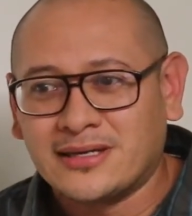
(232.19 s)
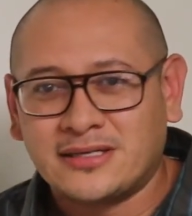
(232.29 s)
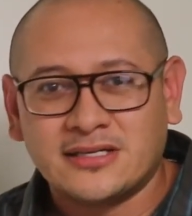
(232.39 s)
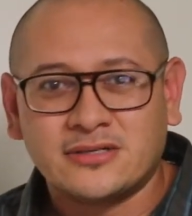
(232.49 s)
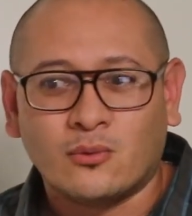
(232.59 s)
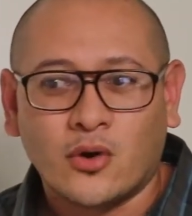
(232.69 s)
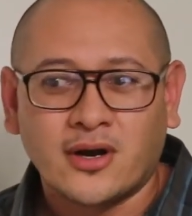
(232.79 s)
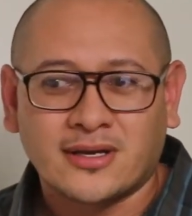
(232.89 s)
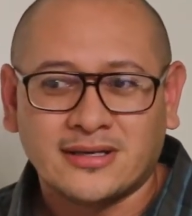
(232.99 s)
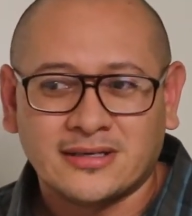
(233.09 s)
doesn't
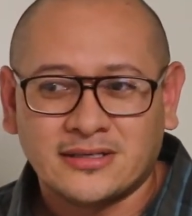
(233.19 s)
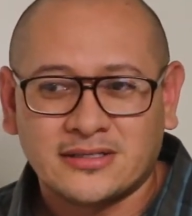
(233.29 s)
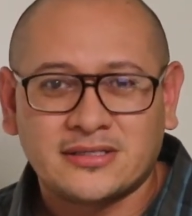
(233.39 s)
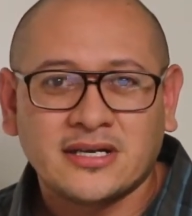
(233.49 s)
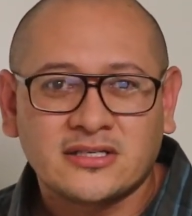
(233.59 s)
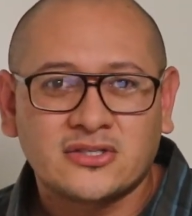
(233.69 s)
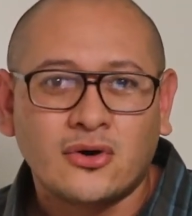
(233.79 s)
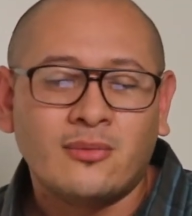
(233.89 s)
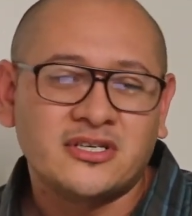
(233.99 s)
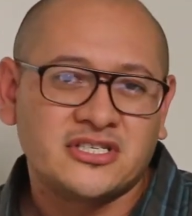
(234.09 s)
work. It takes
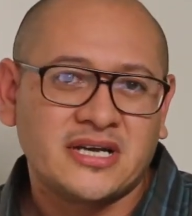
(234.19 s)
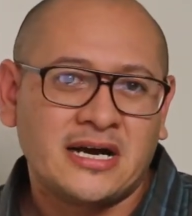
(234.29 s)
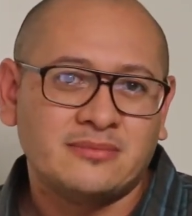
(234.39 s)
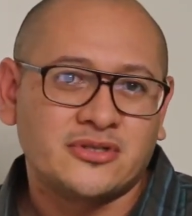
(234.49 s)
so much time.